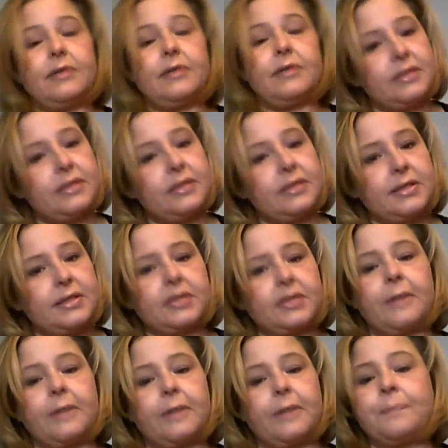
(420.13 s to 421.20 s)
so this is a
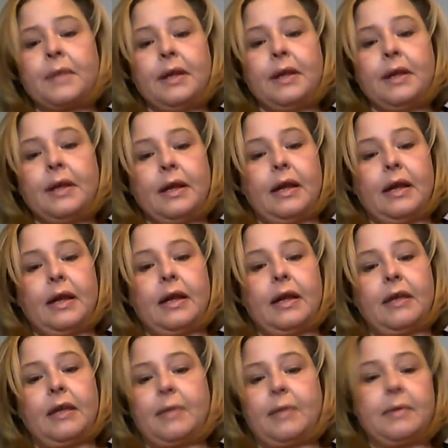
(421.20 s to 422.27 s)
start.
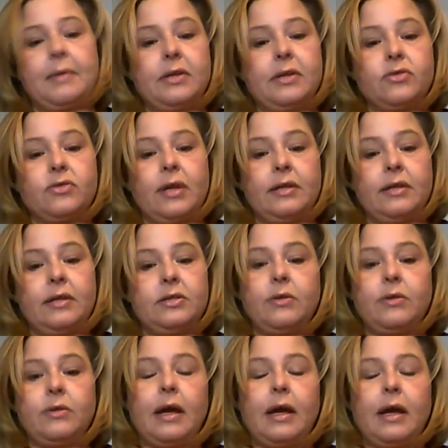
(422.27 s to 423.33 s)
Um, I'm going to try to
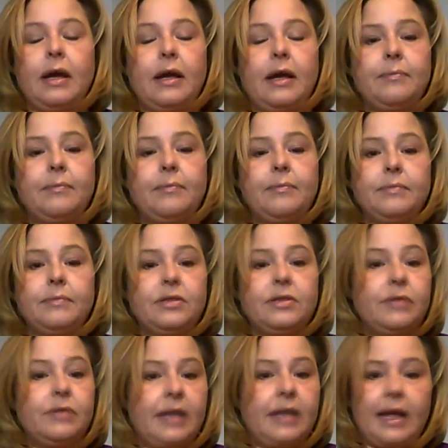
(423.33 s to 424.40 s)
do um, two
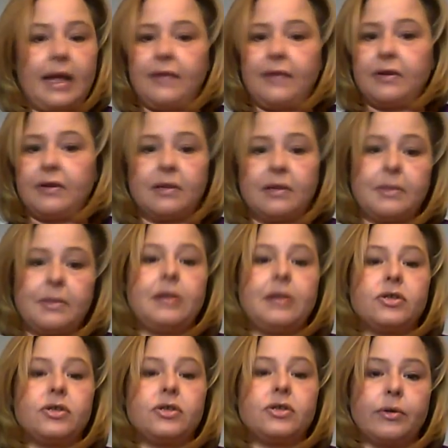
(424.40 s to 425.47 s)
a day. They're going to be a
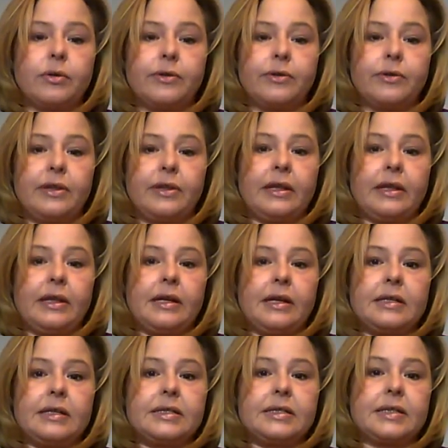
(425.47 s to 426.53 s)
lot shorter than
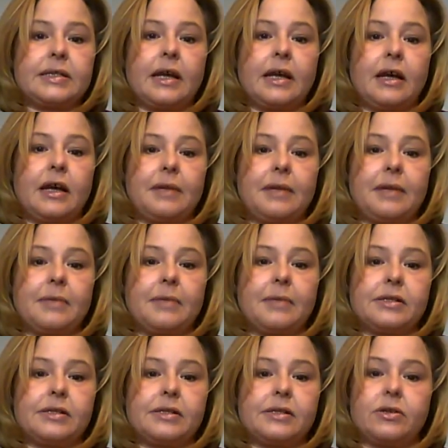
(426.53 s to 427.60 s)
this. Um, I'm going
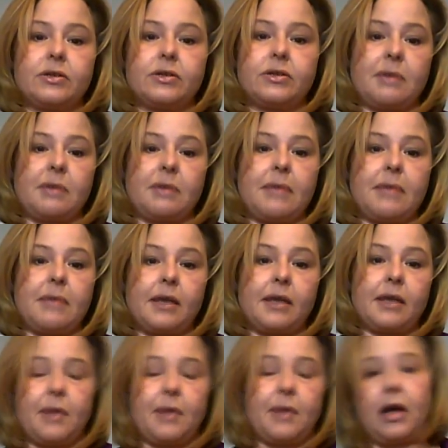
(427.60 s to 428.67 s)
to start doing my
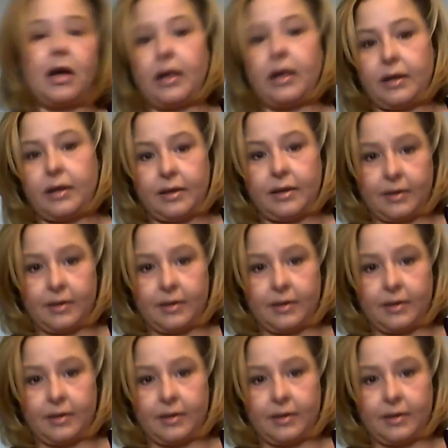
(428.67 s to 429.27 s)
makeup on